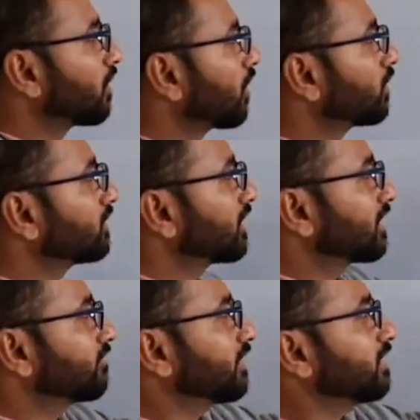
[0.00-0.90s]
on the
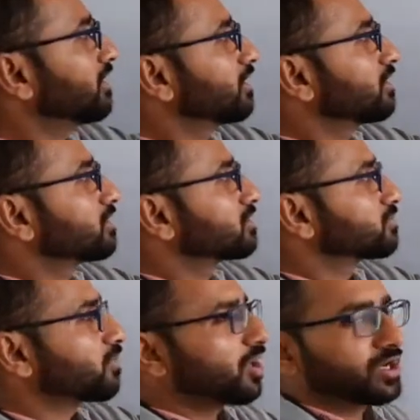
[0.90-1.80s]
given
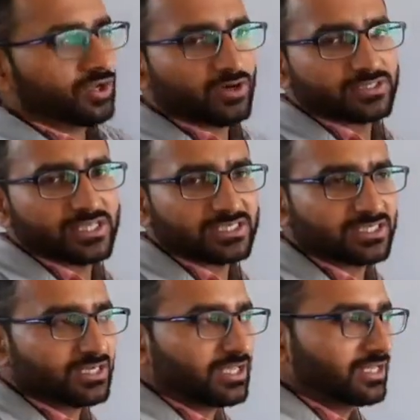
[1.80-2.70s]
small cross
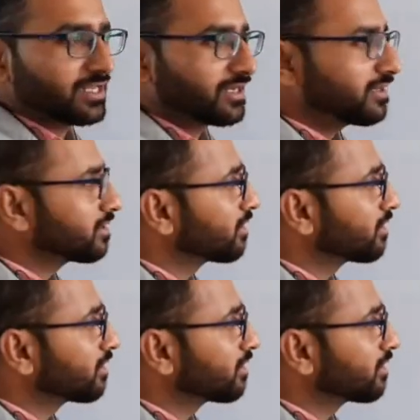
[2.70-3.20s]
section area.